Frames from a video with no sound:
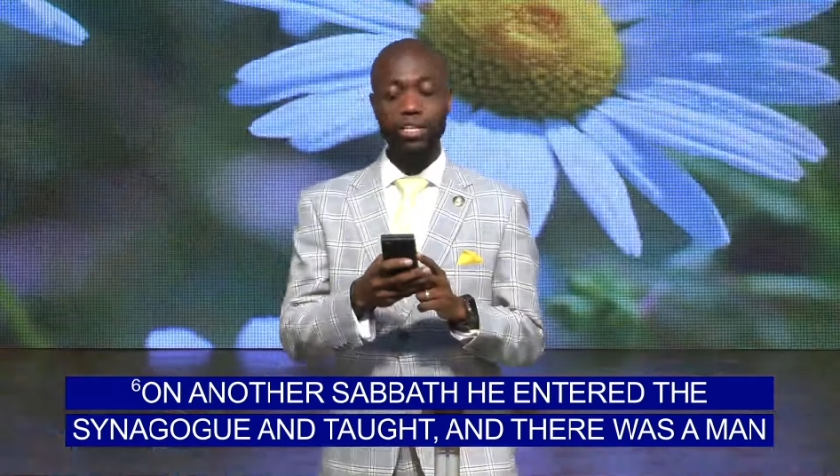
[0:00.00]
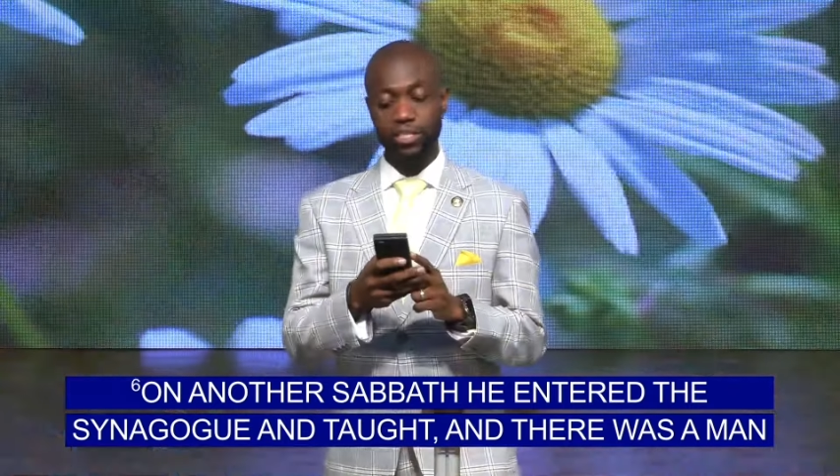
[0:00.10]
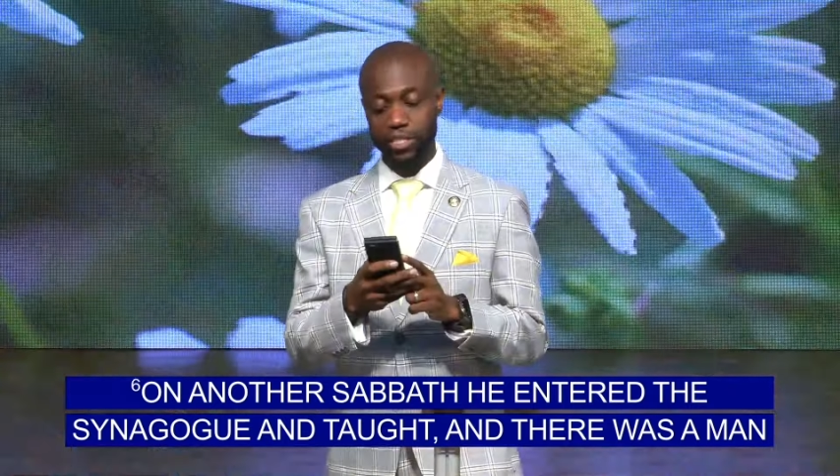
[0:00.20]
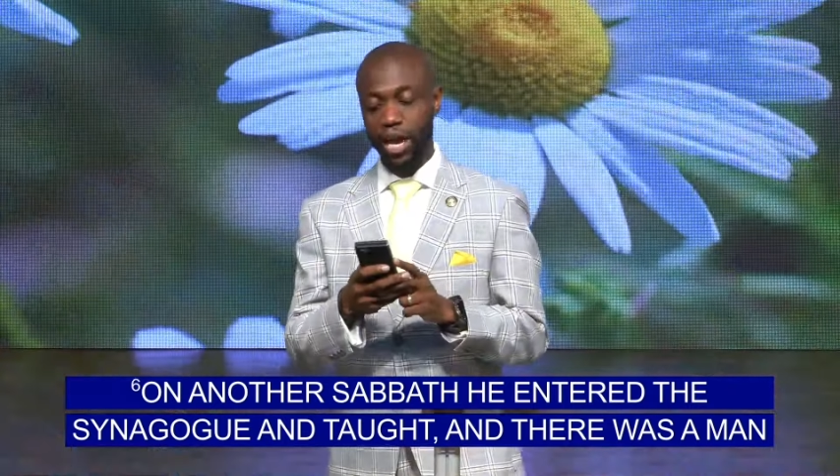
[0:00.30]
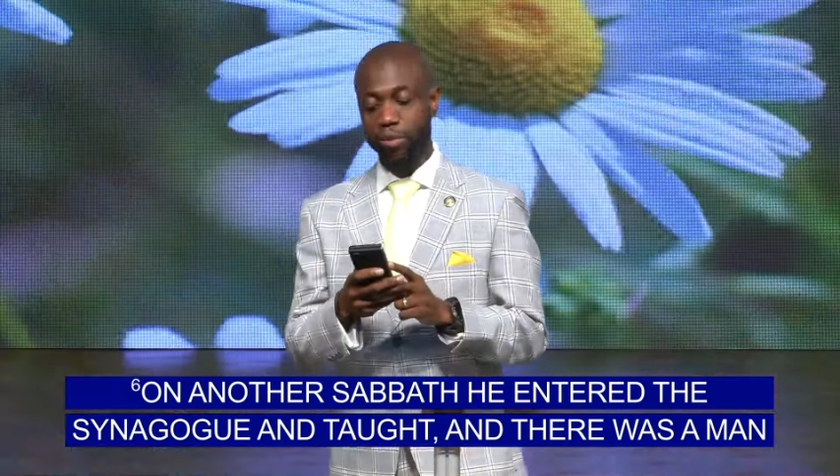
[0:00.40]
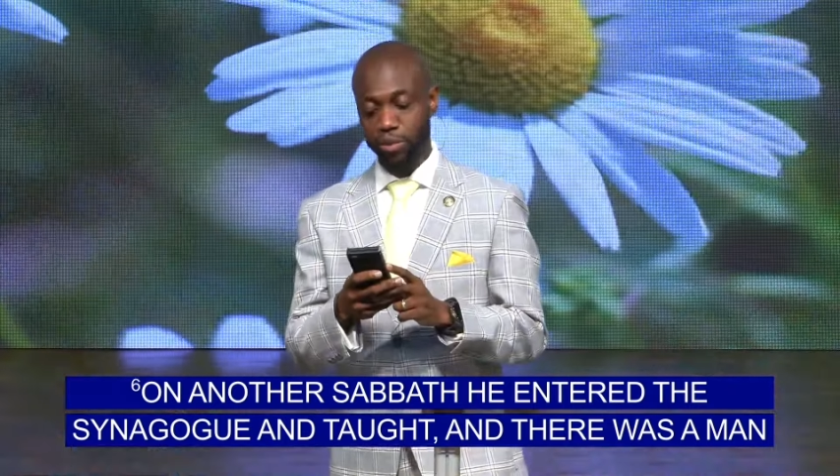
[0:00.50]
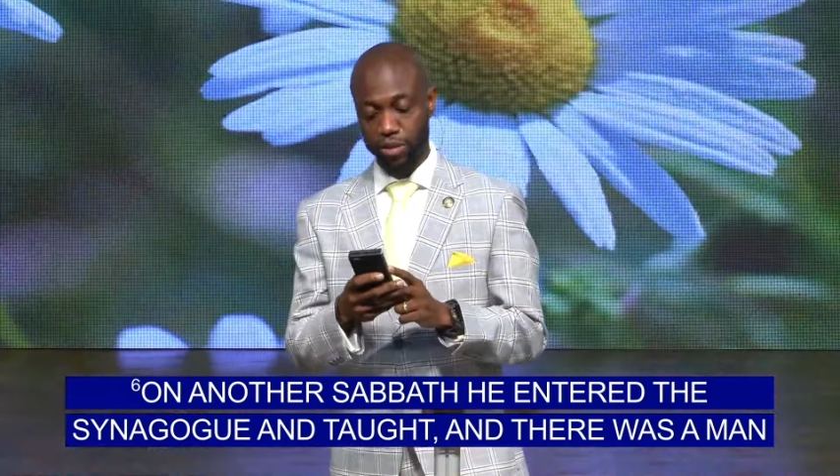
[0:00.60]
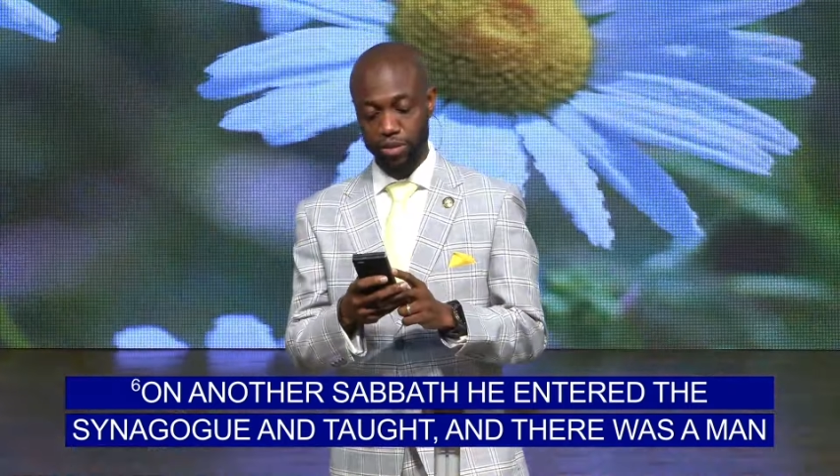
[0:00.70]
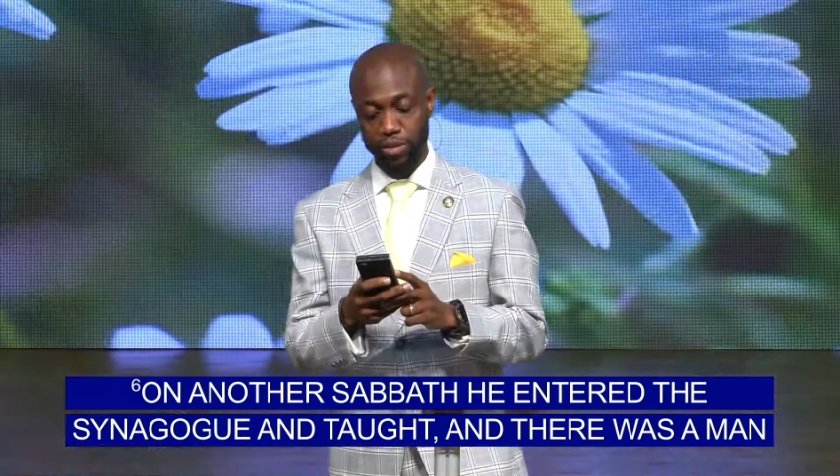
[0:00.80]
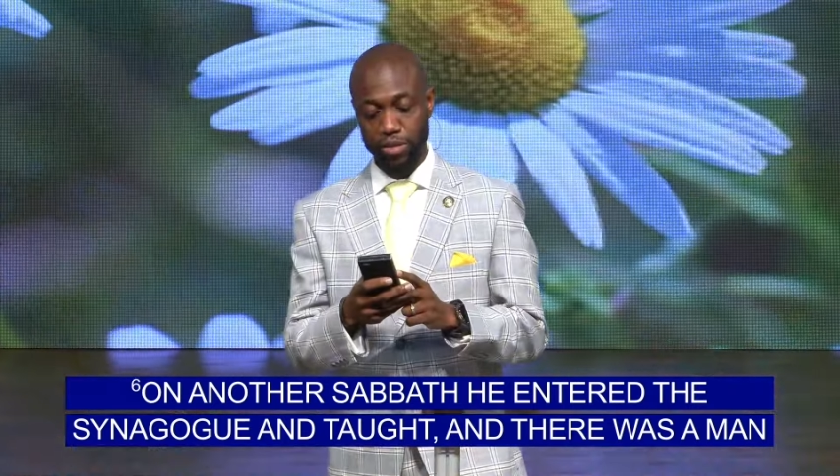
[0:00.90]
Sabbath,
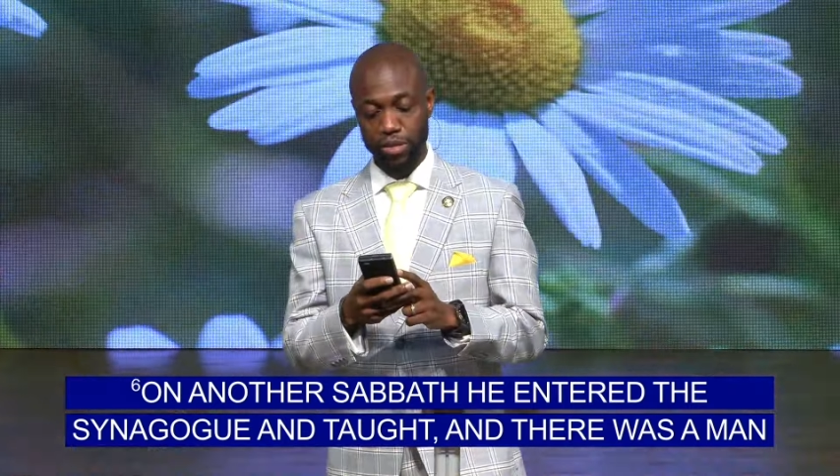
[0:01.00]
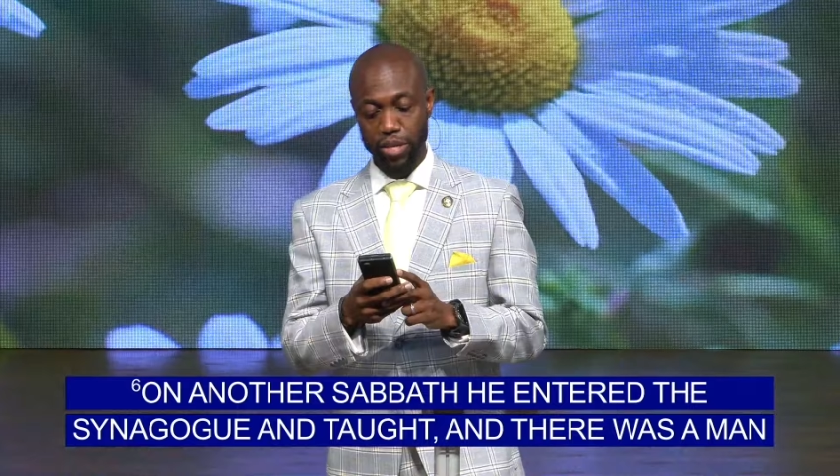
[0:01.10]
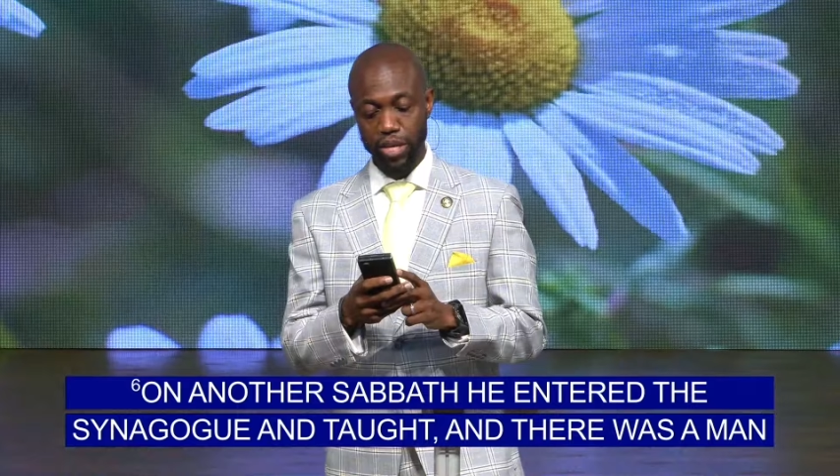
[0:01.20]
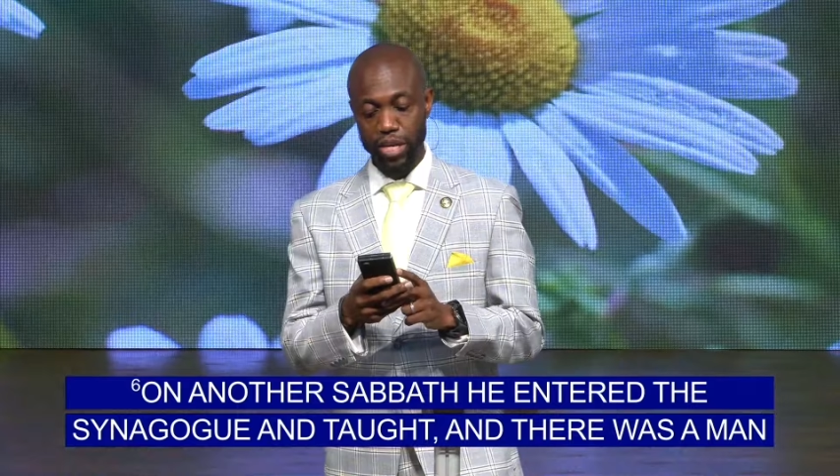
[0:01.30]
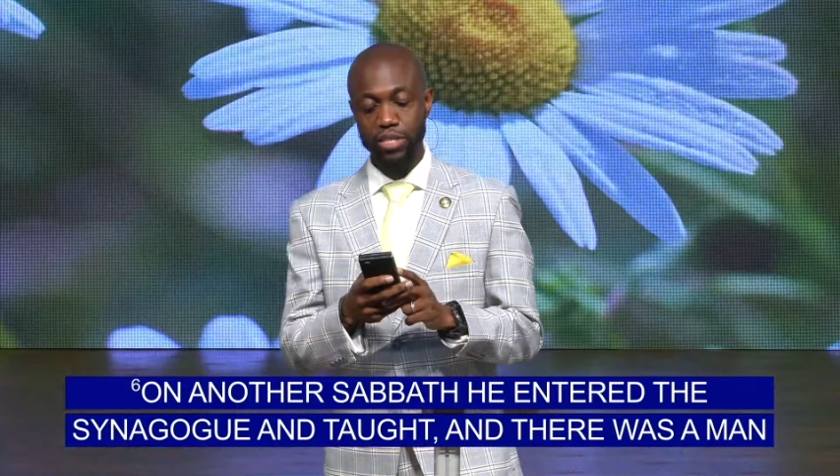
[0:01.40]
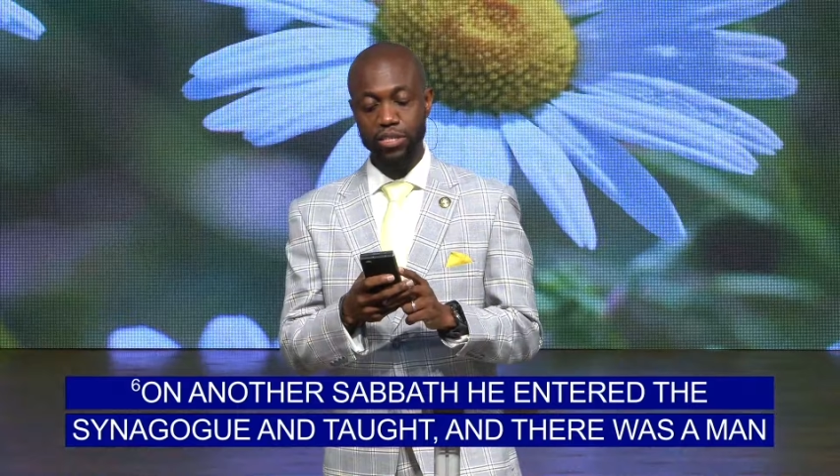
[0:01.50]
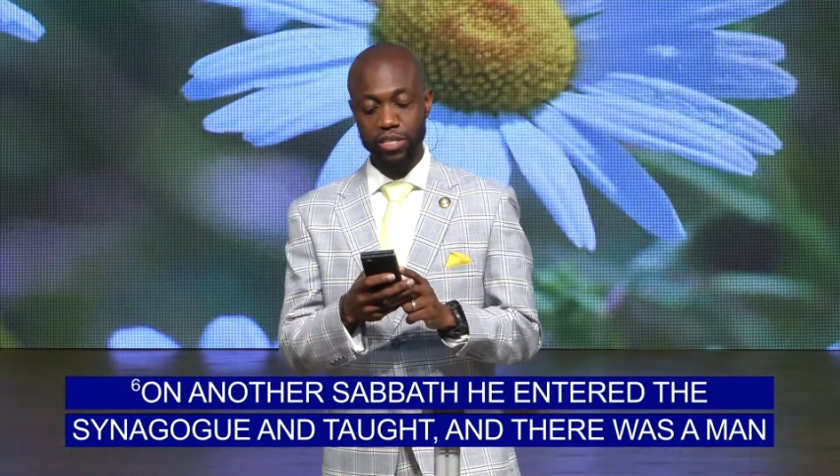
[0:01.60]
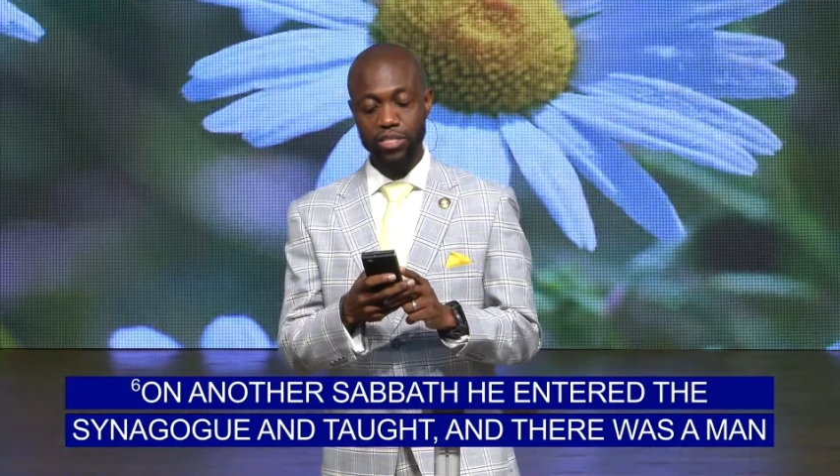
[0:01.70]
he entered the